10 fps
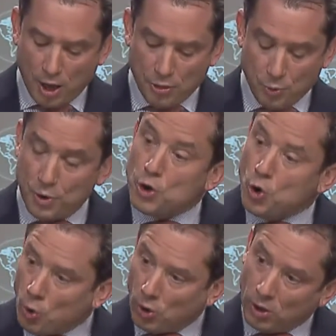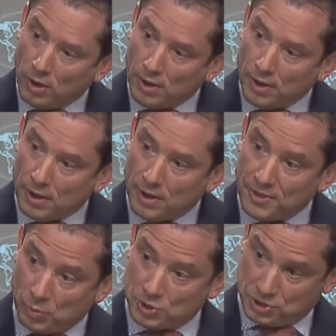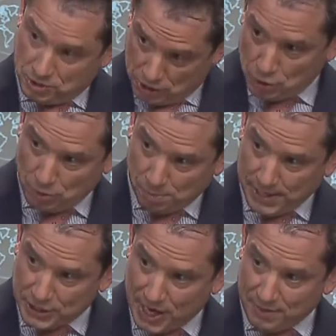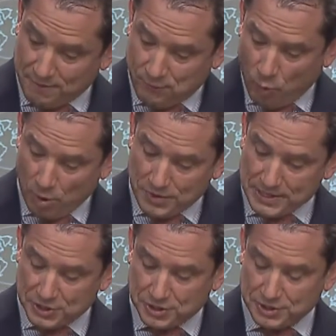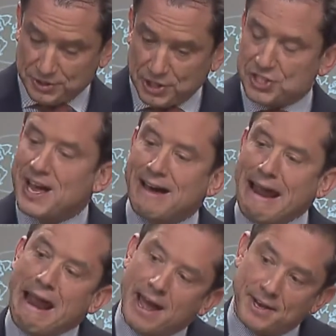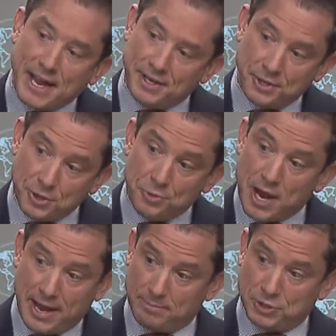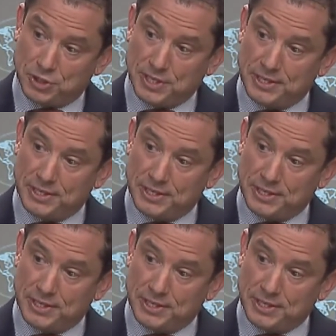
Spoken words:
the renewal that took place on the 4th does not add any new names.